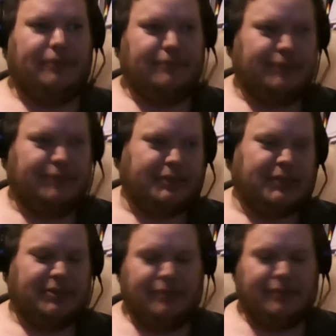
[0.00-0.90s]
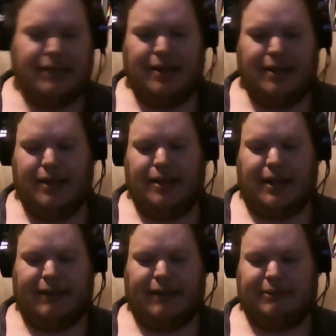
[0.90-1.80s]
So
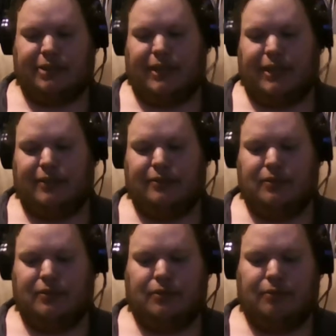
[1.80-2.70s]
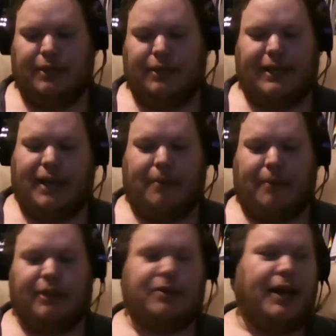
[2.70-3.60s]
I was like, what the heck am I
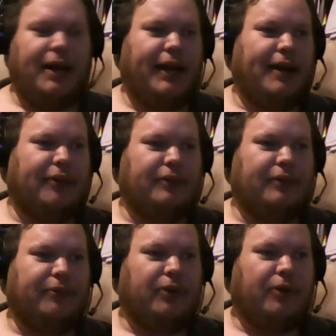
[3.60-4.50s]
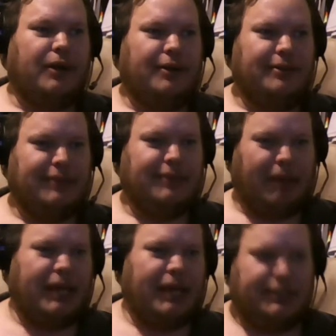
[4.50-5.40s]
trying to get healthy for? I'm
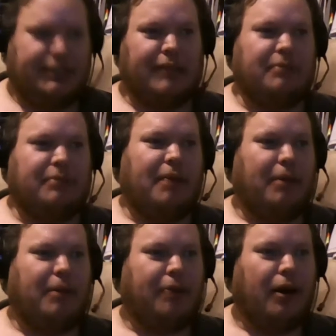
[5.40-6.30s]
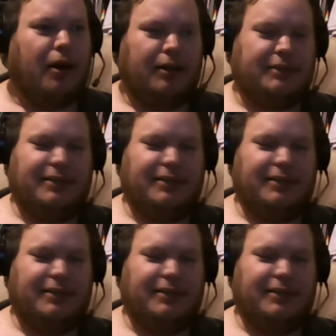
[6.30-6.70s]
getting insulted by my boss.